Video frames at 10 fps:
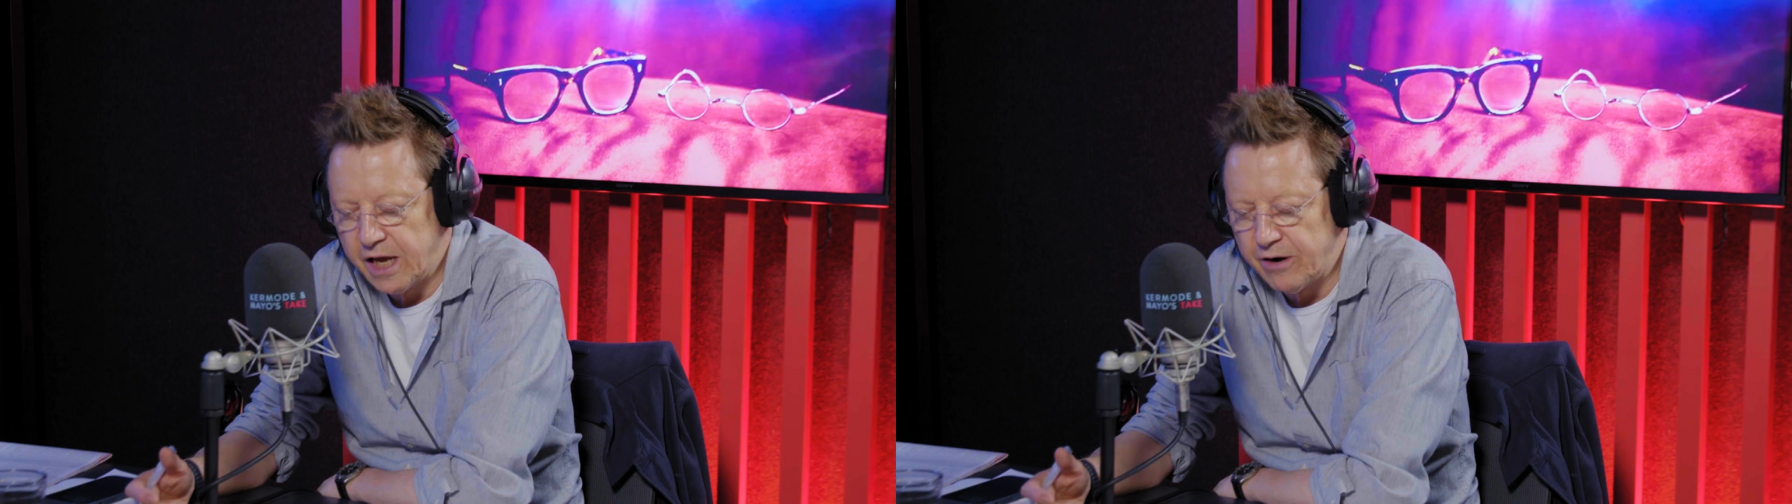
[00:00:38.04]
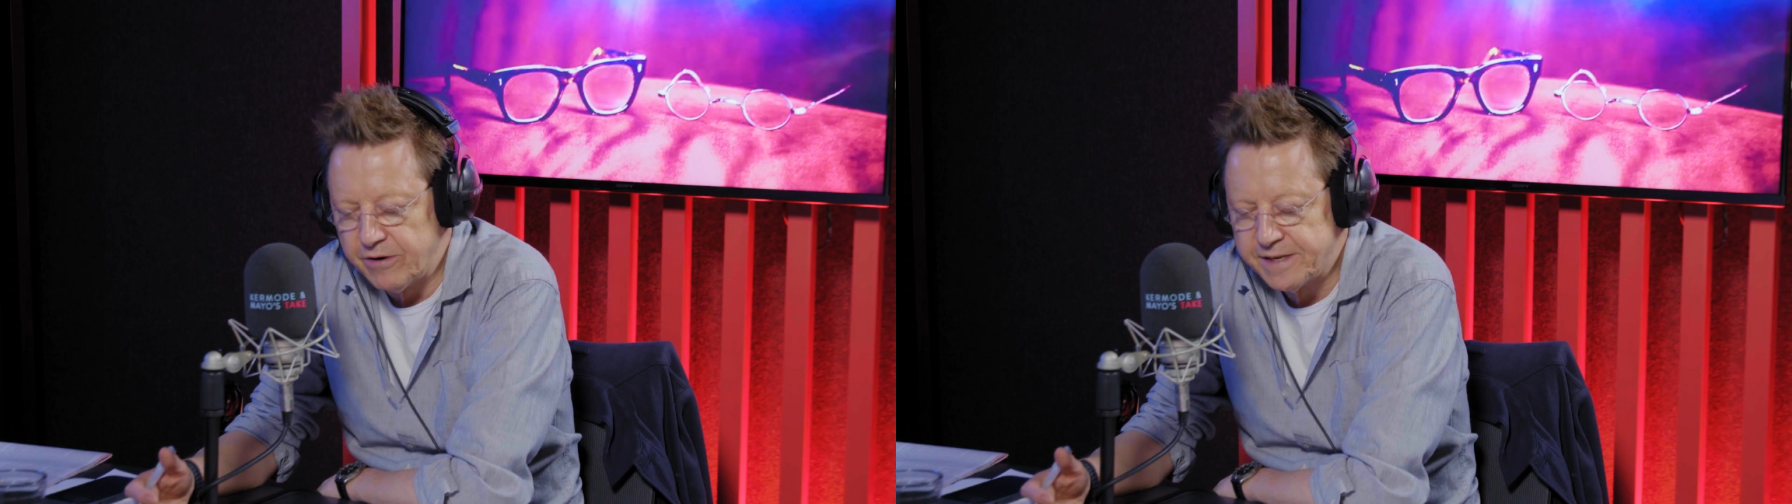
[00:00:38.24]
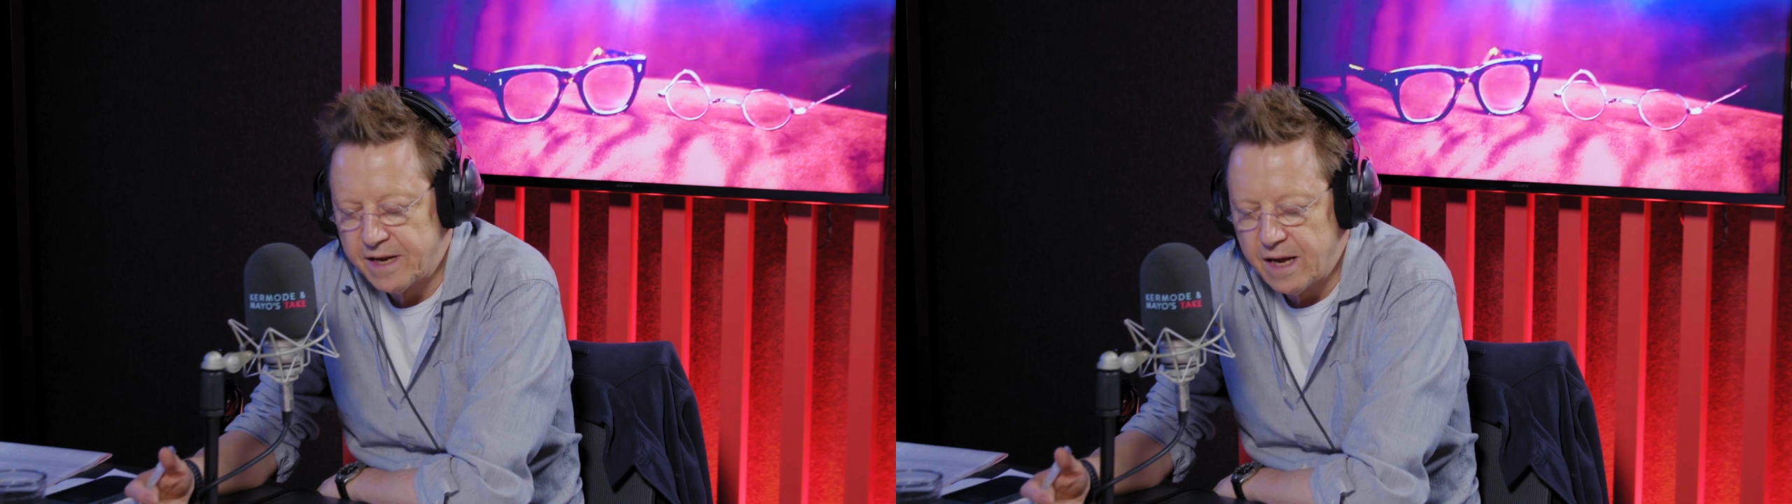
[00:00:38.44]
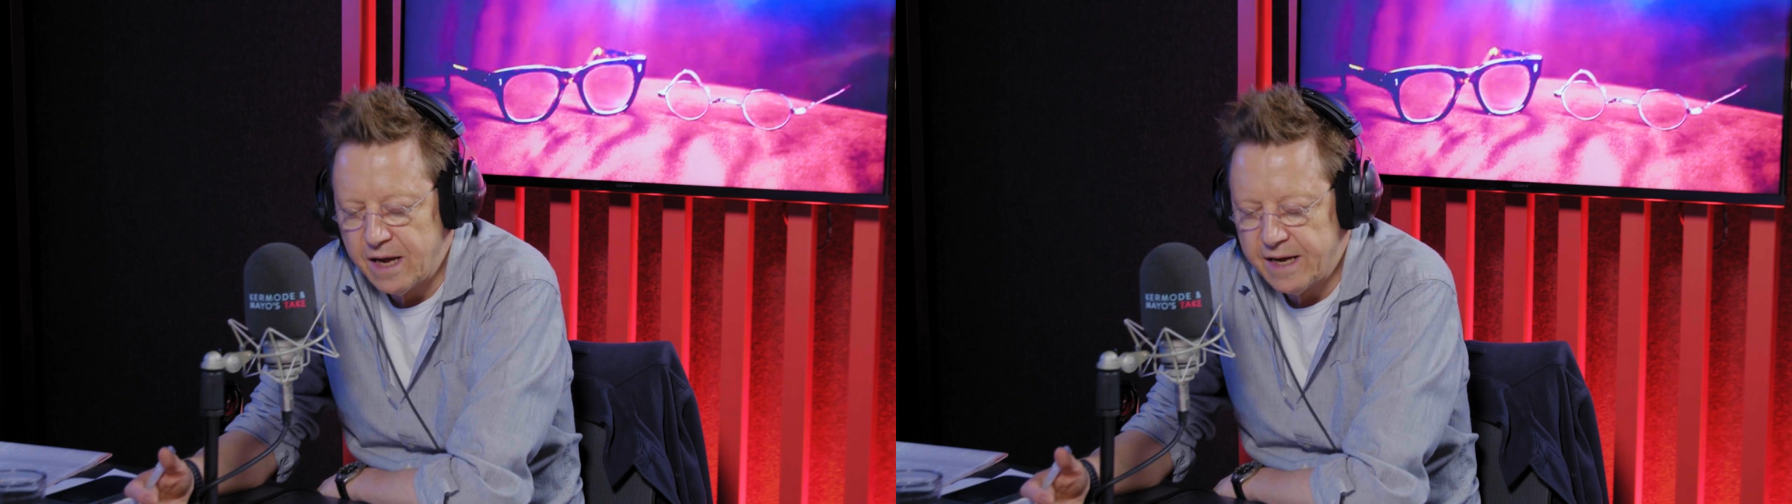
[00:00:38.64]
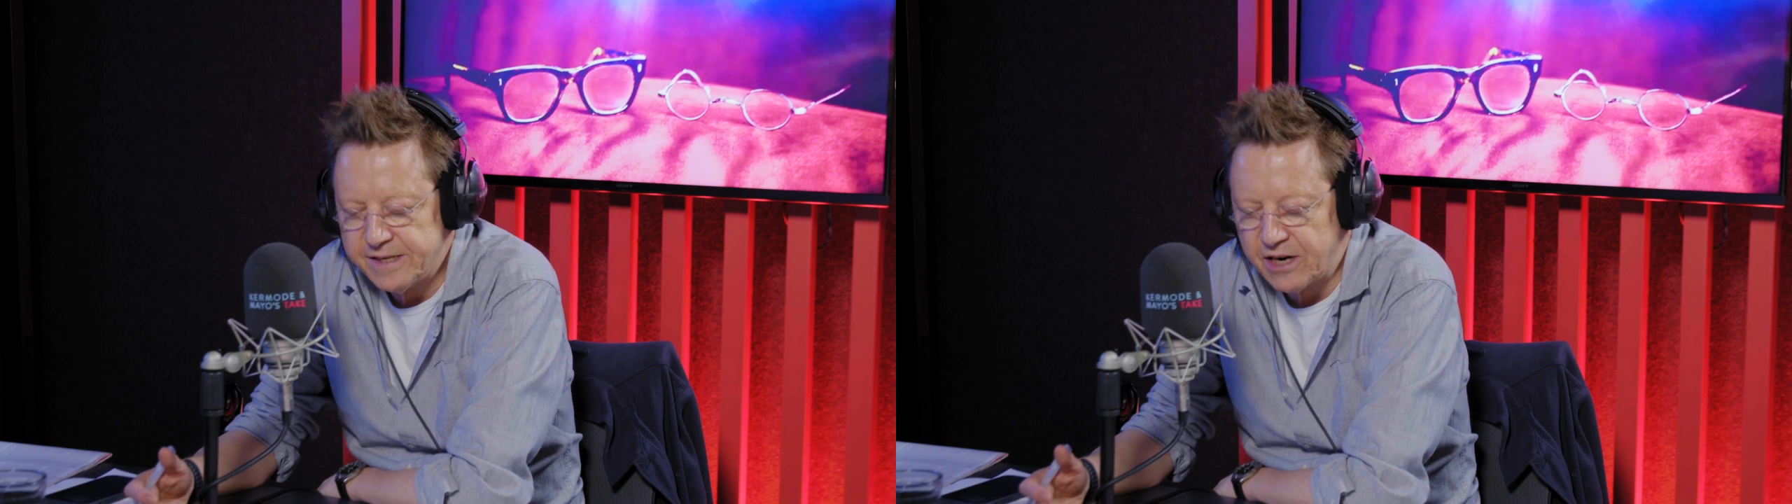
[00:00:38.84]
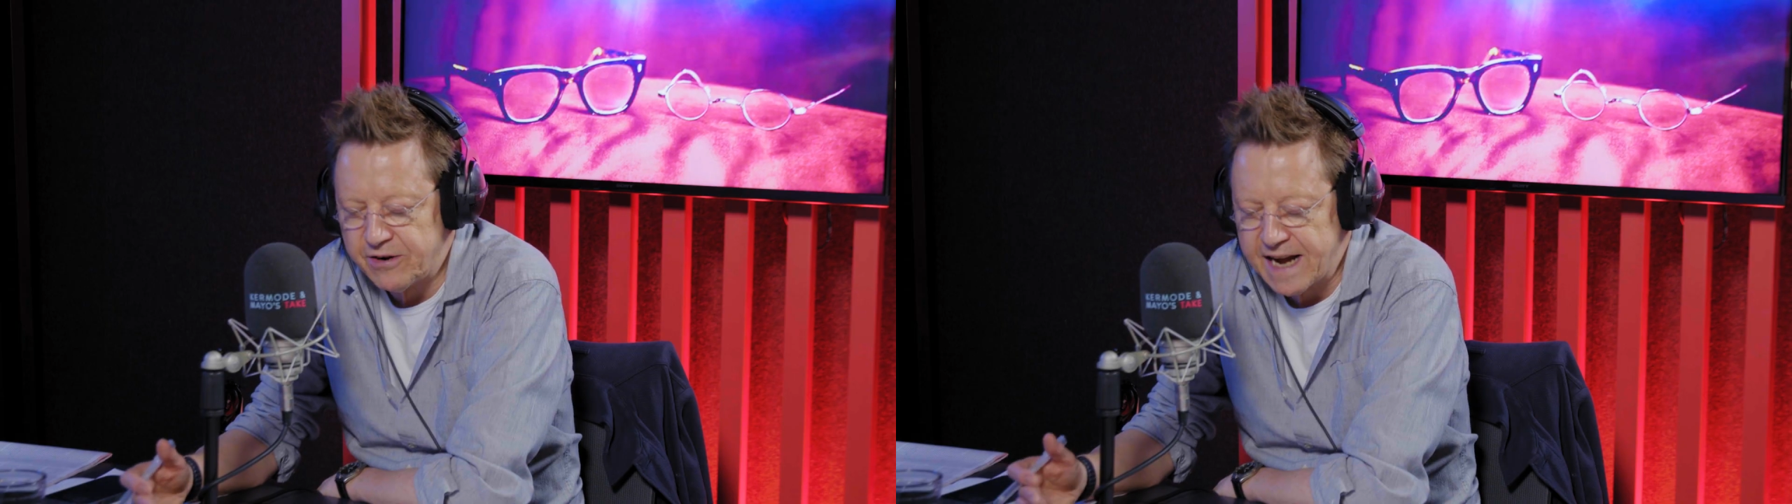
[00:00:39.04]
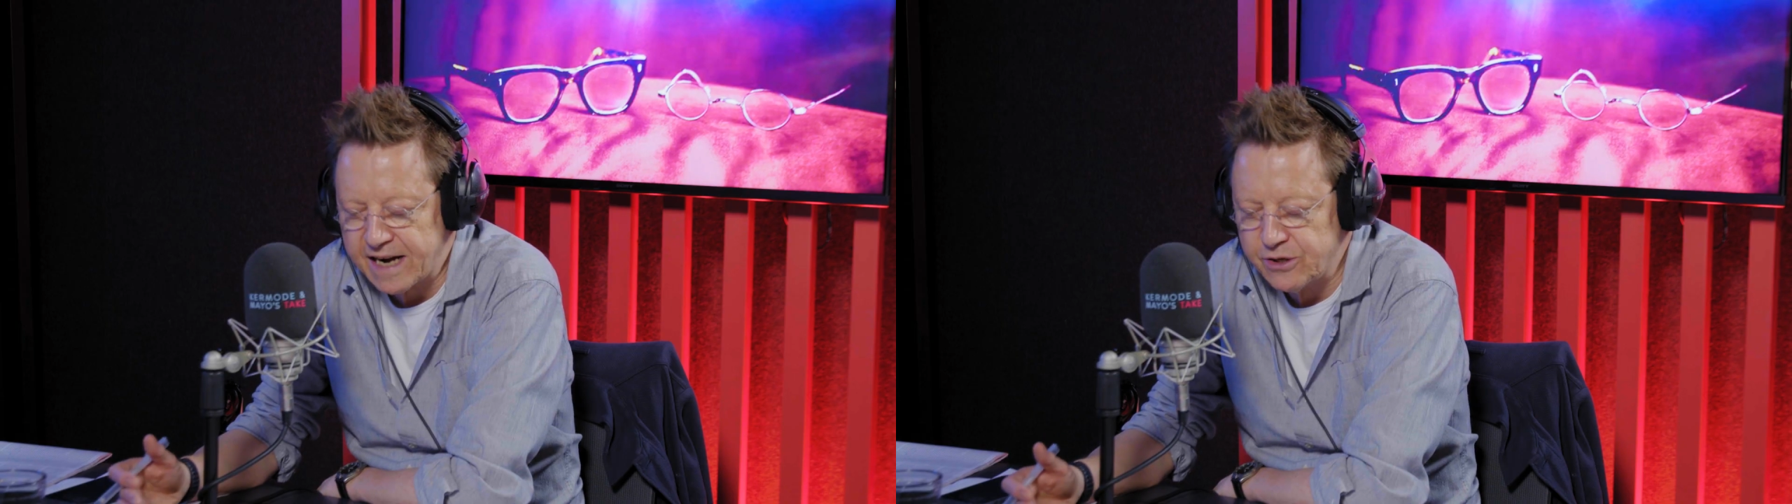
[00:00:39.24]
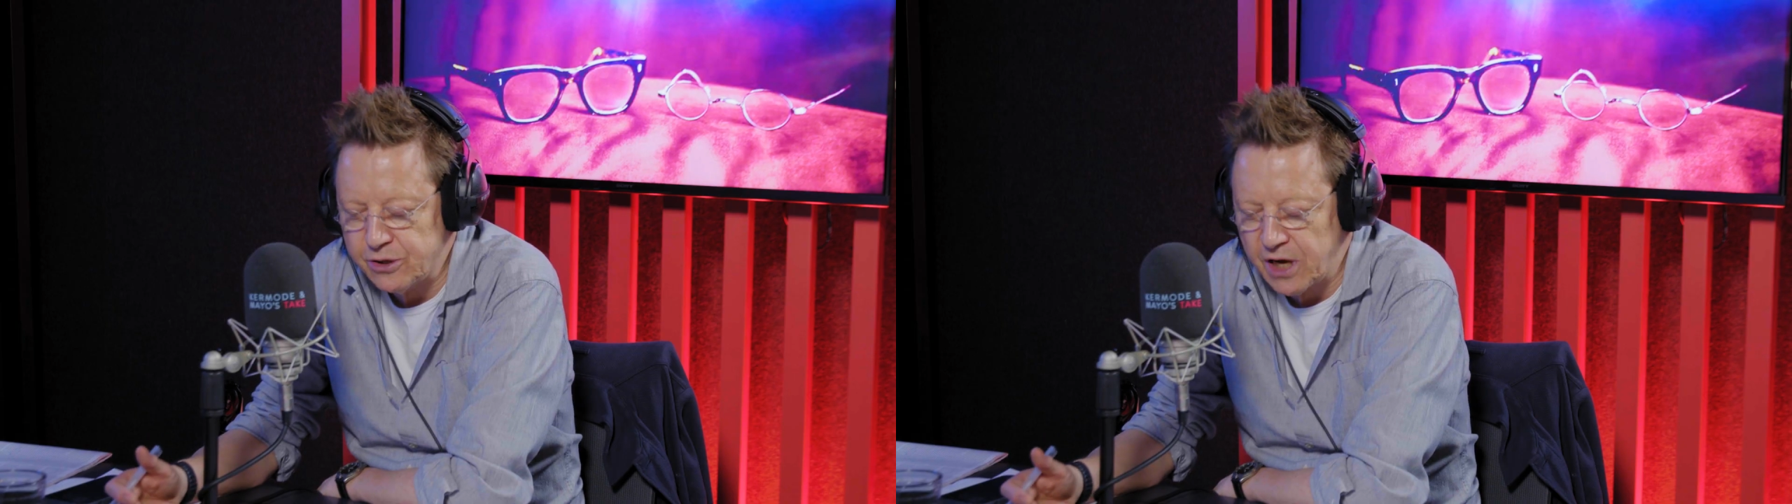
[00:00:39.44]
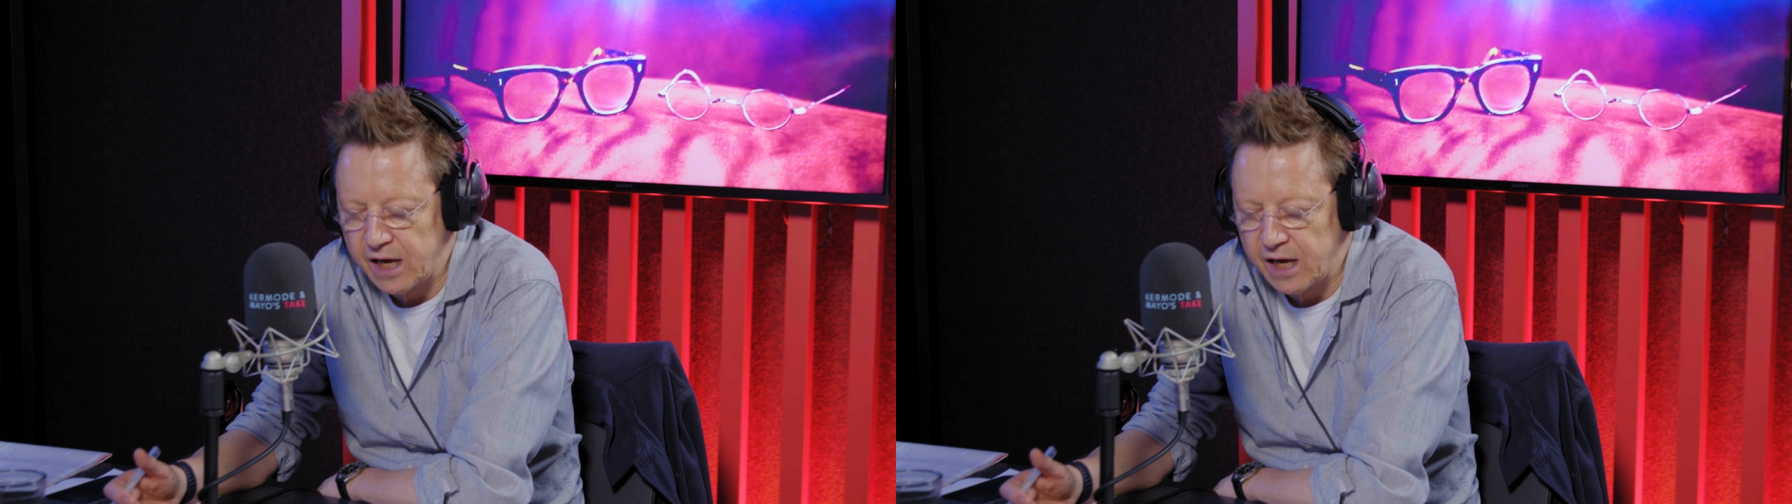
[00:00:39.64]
you hear a pterodactyl